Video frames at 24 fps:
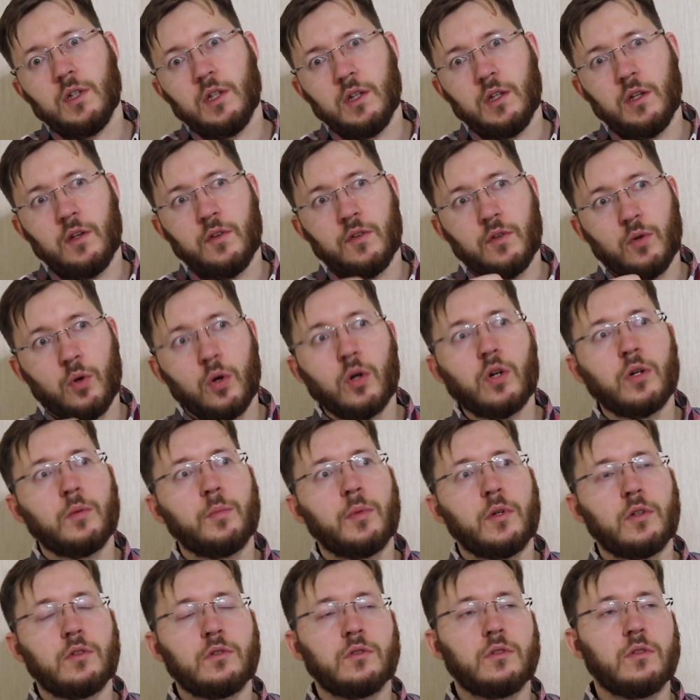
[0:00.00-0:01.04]
It is
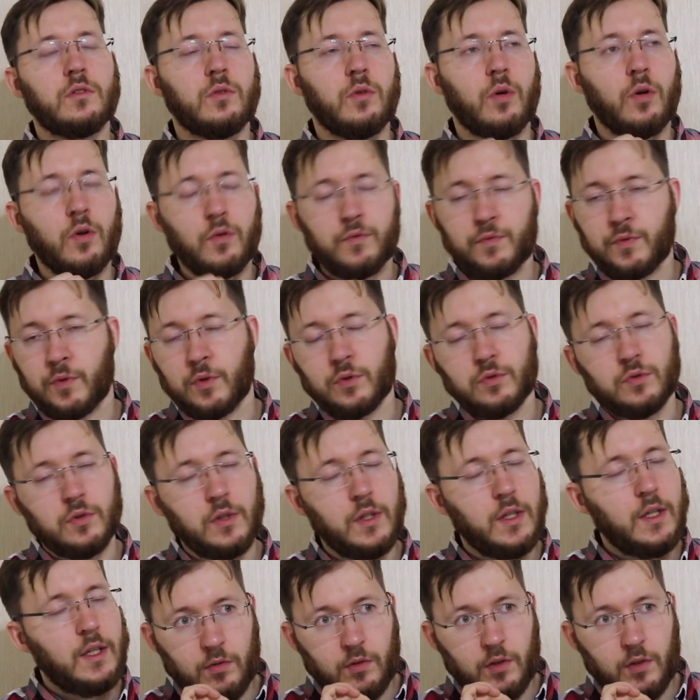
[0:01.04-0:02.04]
horrible, awful.